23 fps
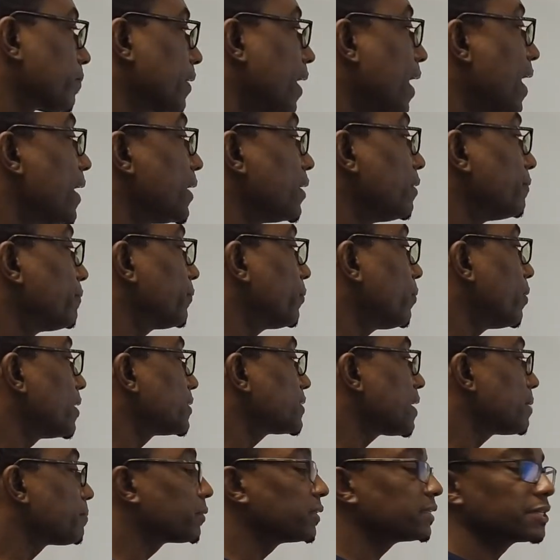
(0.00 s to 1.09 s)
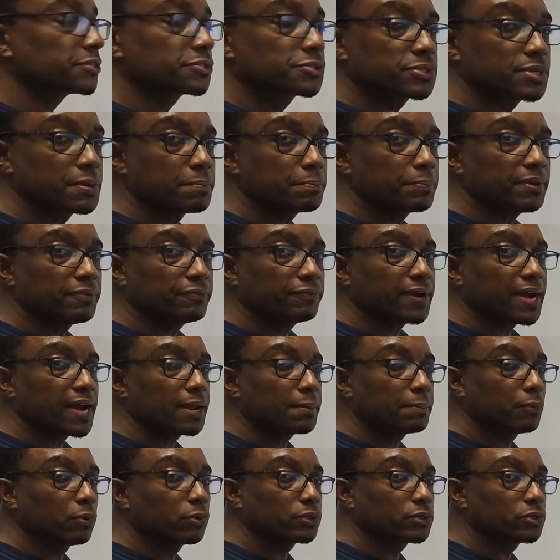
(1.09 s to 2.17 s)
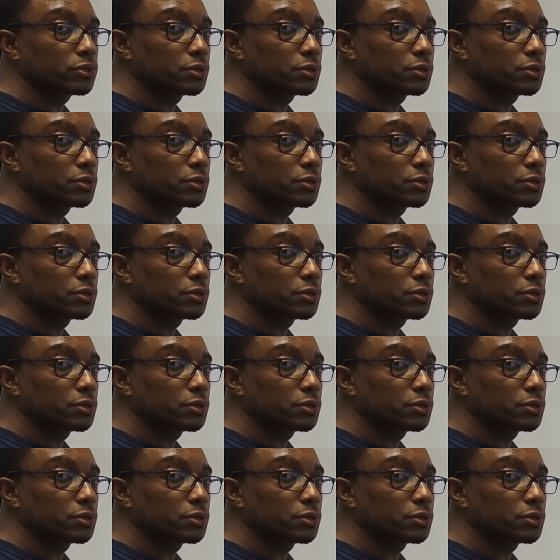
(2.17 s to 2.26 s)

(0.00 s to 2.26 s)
And of course, I'm going to simplify both